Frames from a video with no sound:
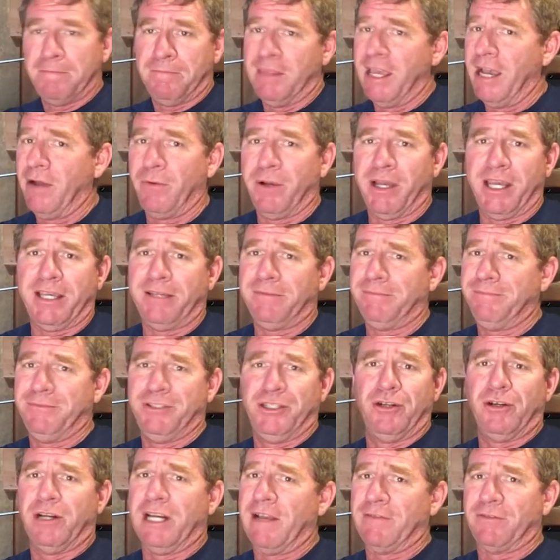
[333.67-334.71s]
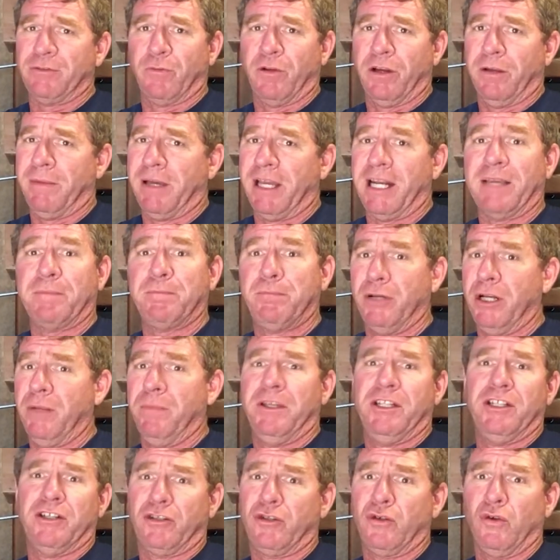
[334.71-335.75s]
That way you don't have to worry about it. Put
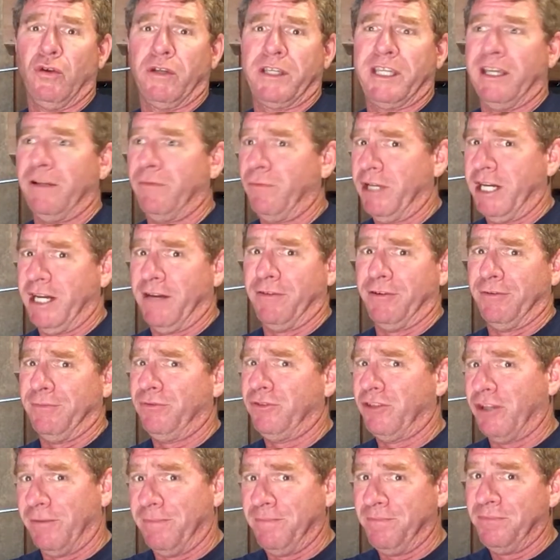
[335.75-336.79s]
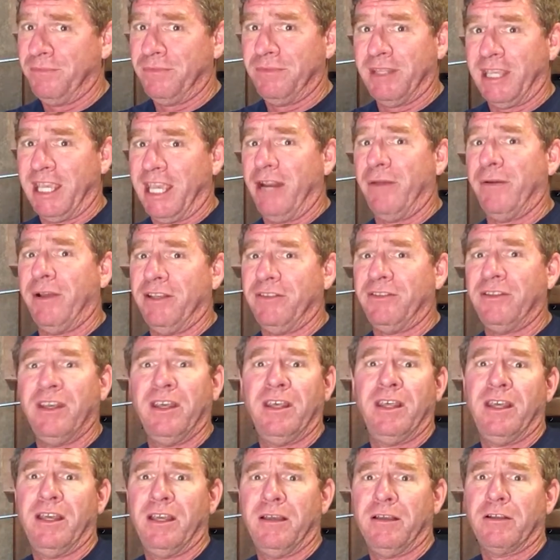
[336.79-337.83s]
them in your toolkit, whatever. So anyways,
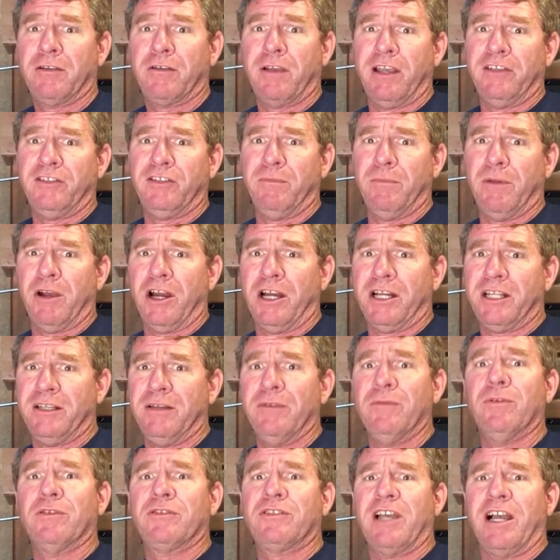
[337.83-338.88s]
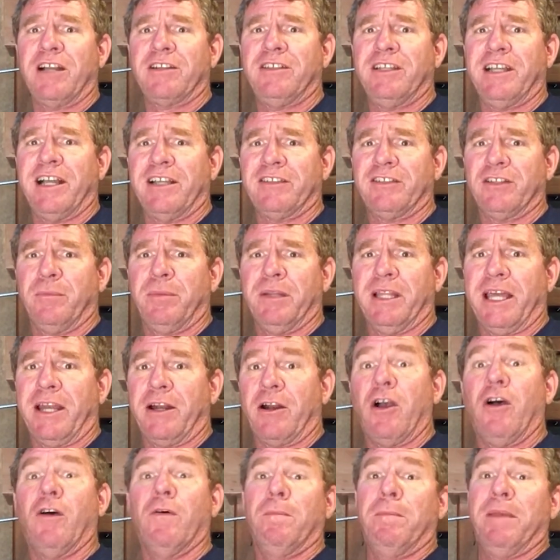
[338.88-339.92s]
Crazy Marty. We'll talk to you guys a little bit
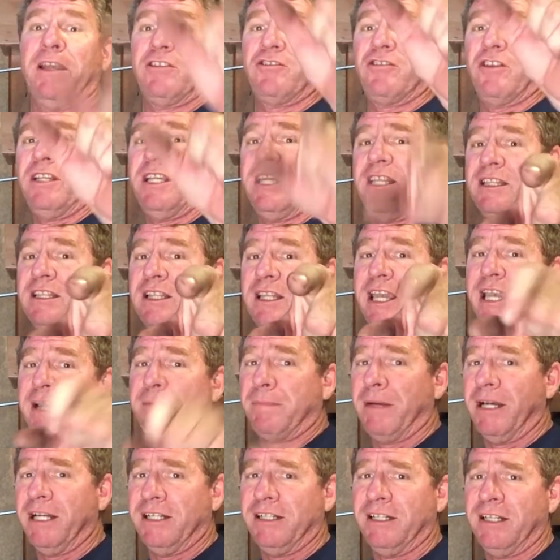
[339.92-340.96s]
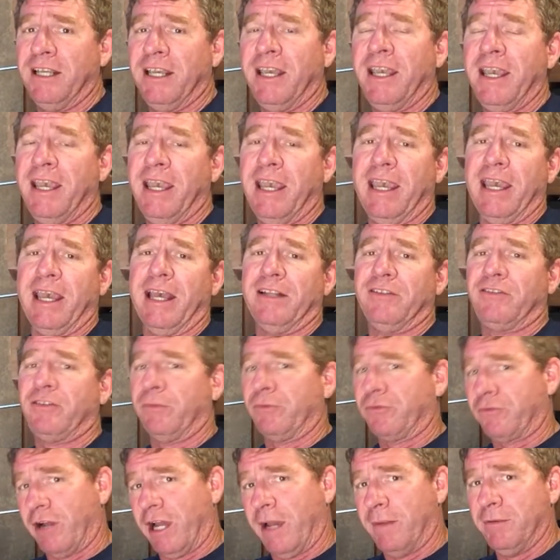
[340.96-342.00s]
later. Oh, make sure you hit the like button and
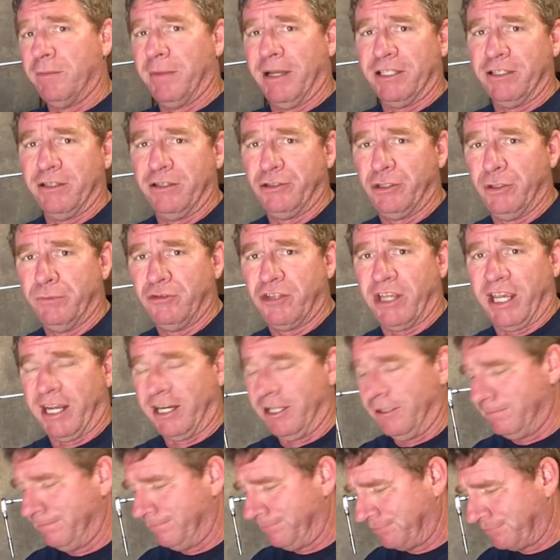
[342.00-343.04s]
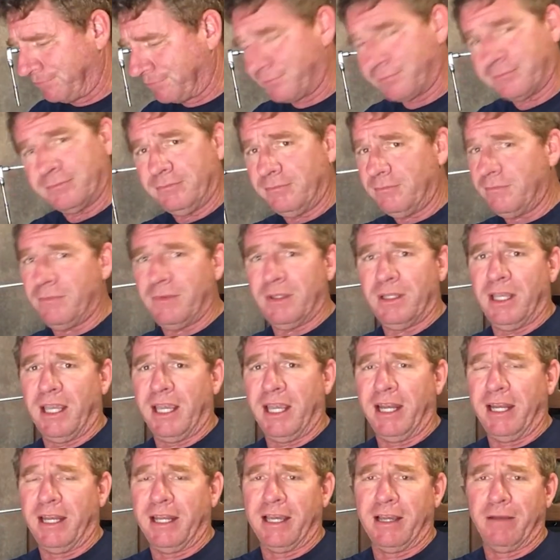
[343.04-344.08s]
subscribe to my YouTube channel.
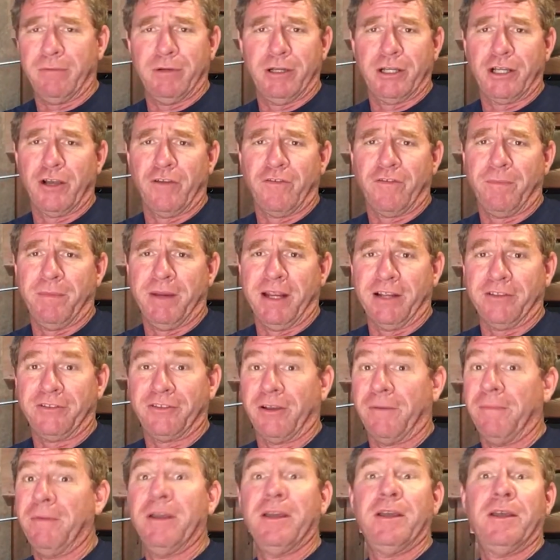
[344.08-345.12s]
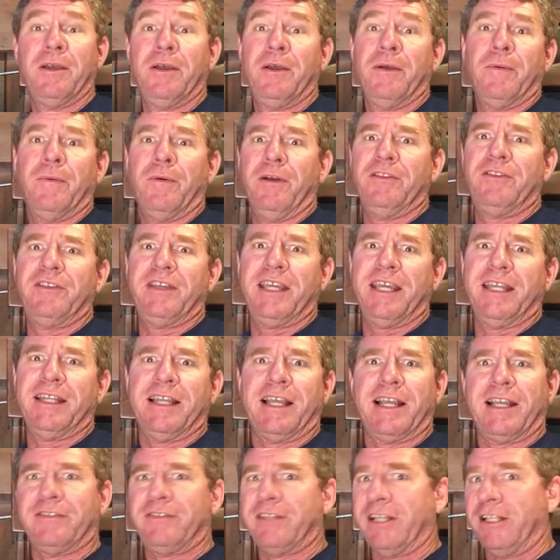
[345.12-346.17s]
And we'll go from there. So once again,
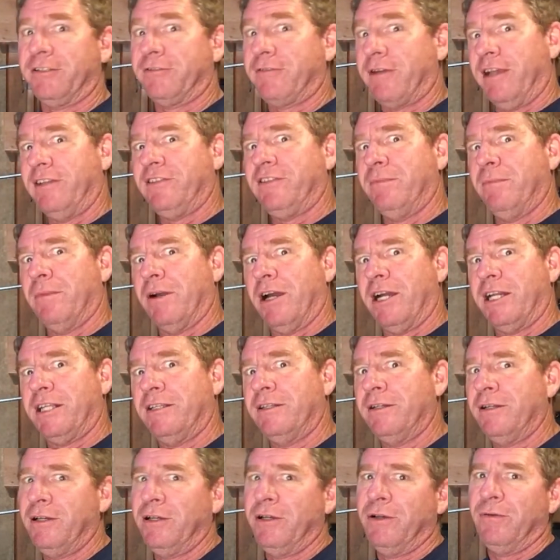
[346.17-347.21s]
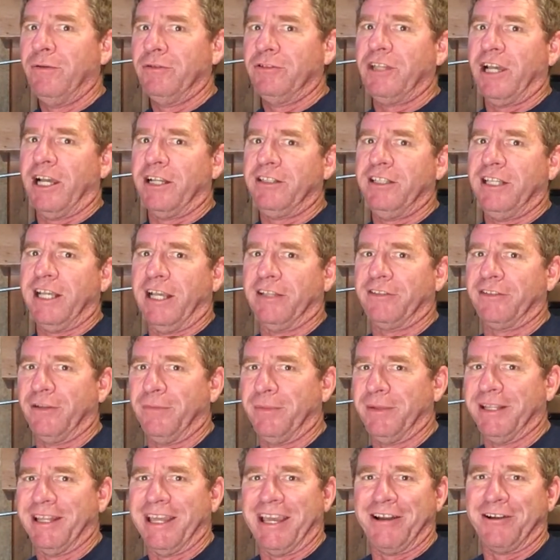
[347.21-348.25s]
like I said, Crazy Marty. We'll talk to you guys a
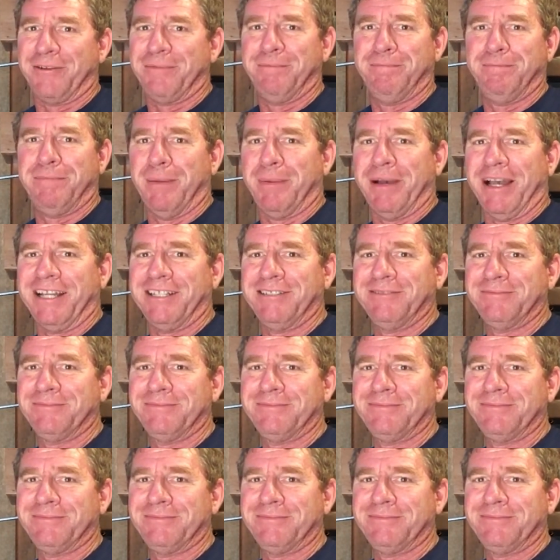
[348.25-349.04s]
little bit later. Bye-bye.